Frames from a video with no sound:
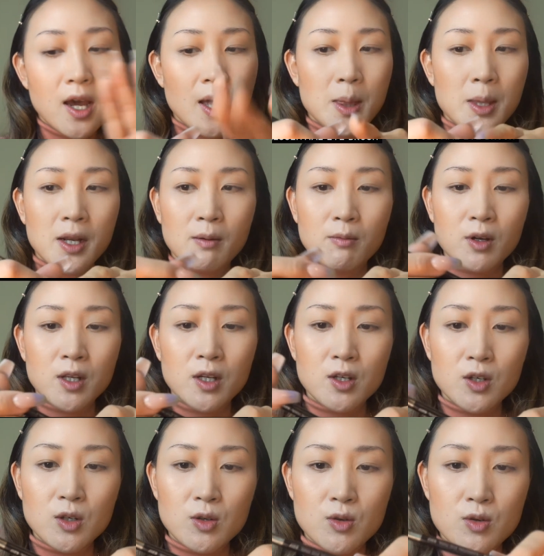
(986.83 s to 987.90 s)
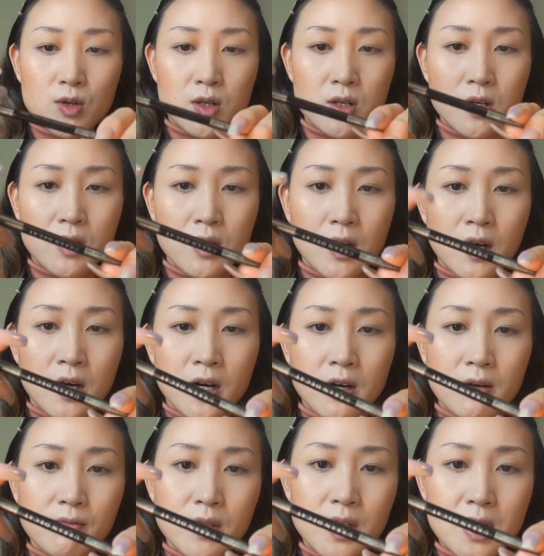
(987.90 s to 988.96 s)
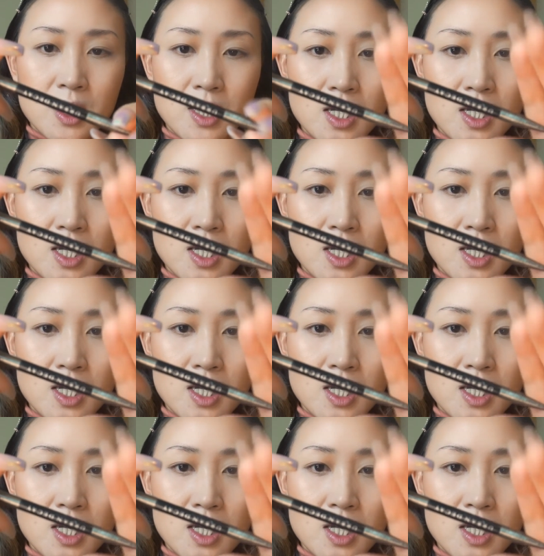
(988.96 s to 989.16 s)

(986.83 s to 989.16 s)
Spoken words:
And then I'm gonna use this